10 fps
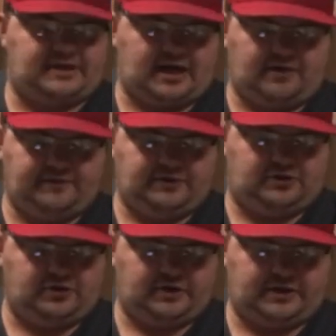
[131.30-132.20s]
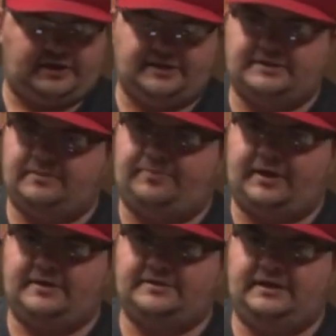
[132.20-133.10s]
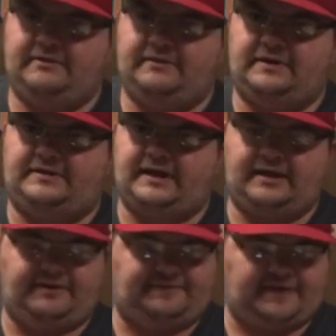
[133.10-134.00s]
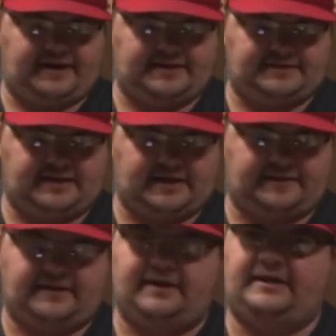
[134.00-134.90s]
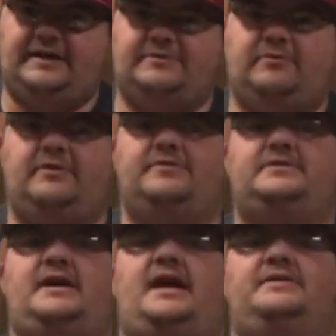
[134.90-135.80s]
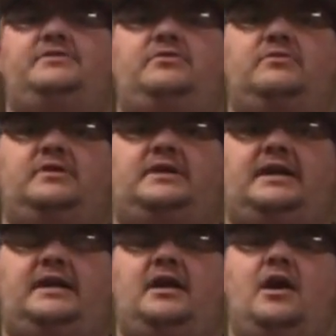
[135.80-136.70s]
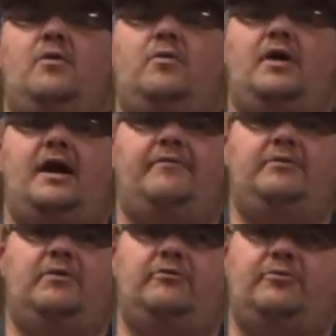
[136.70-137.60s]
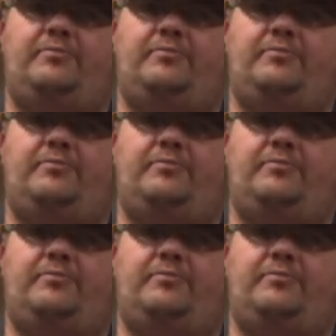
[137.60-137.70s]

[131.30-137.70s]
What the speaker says: Dalvin Cook against the Bears, and even in daily fantasy, I think he's one of those guys that you can get, everyone